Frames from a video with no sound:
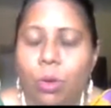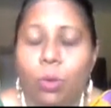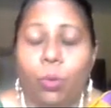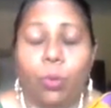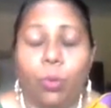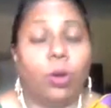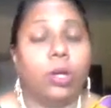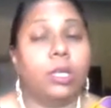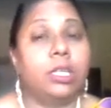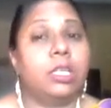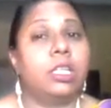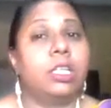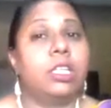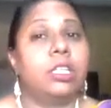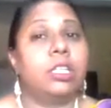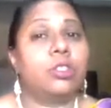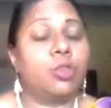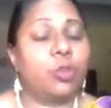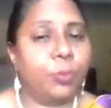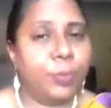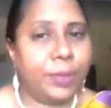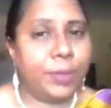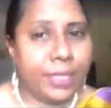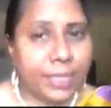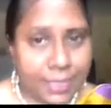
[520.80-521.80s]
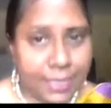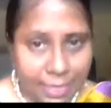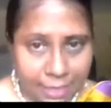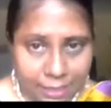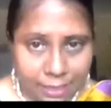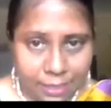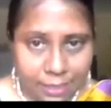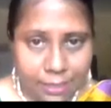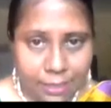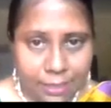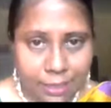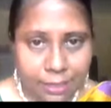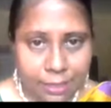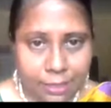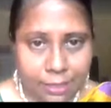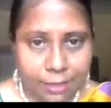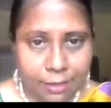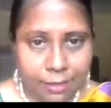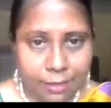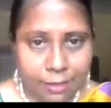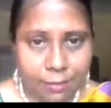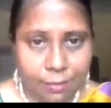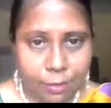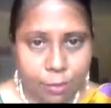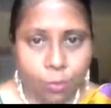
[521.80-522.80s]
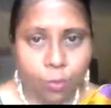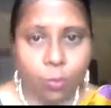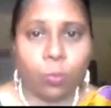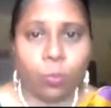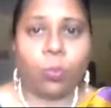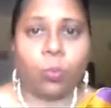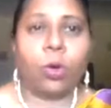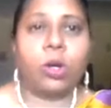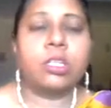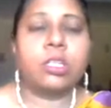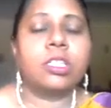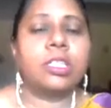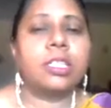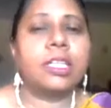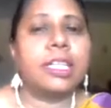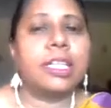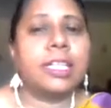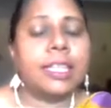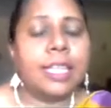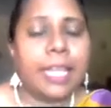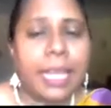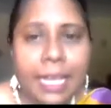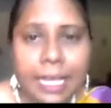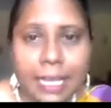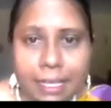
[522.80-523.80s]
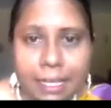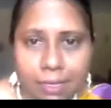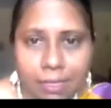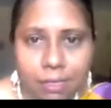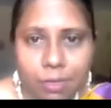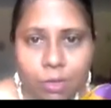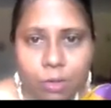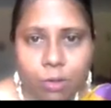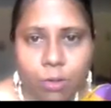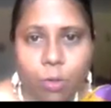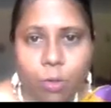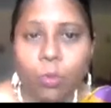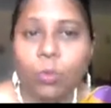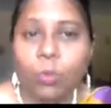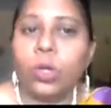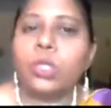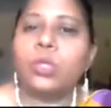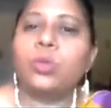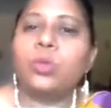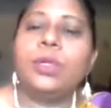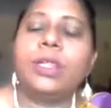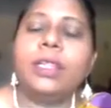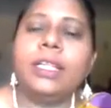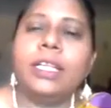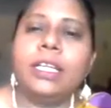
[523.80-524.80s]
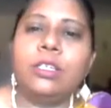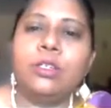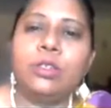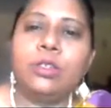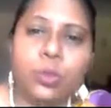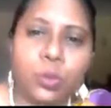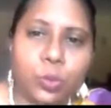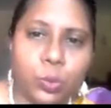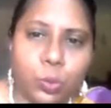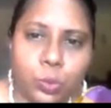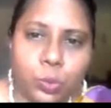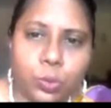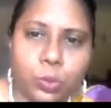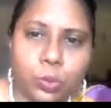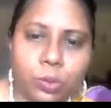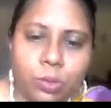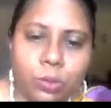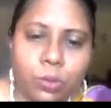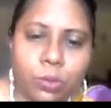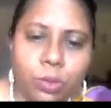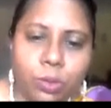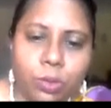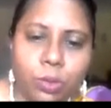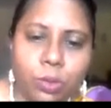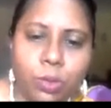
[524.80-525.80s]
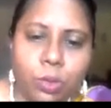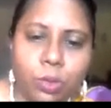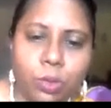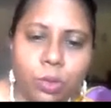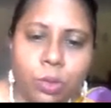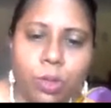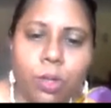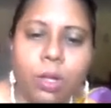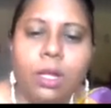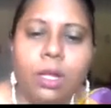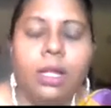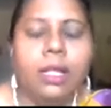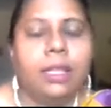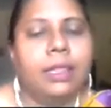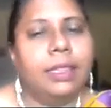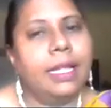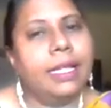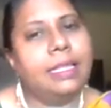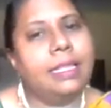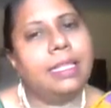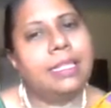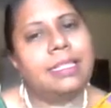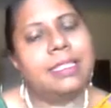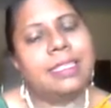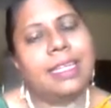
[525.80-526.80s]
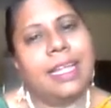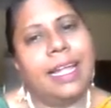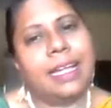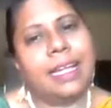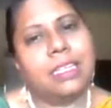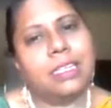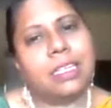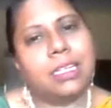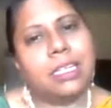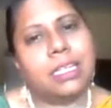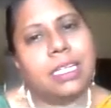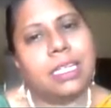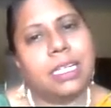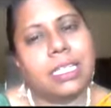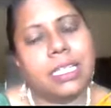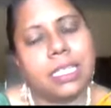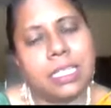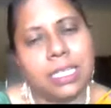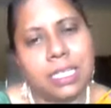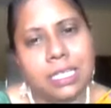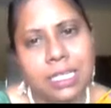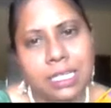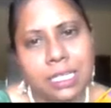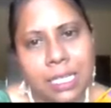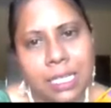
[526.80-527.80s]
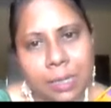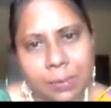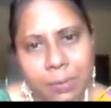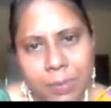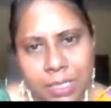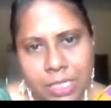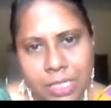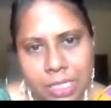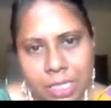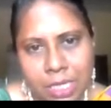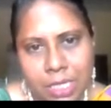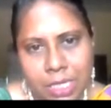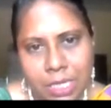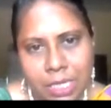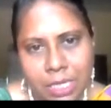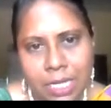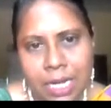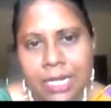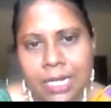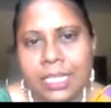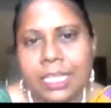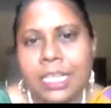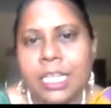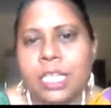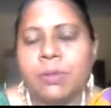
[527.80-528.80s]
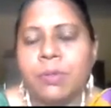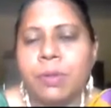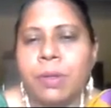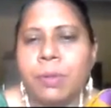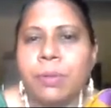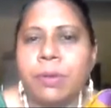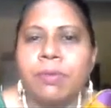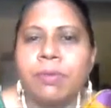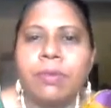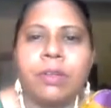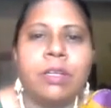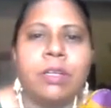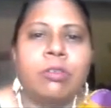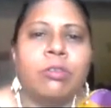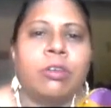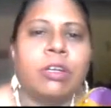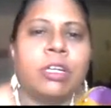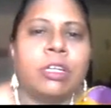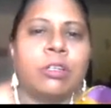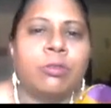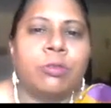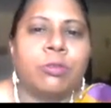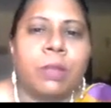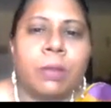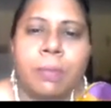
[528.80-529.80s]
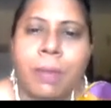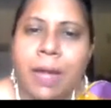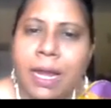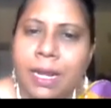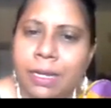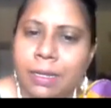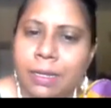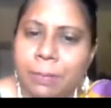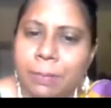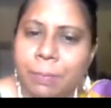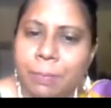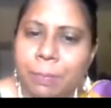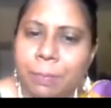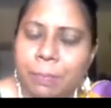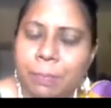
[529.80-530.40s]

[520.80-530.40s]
What is to be done? What they think? What will they do? Then they select a certain committee that these people will look into the matter.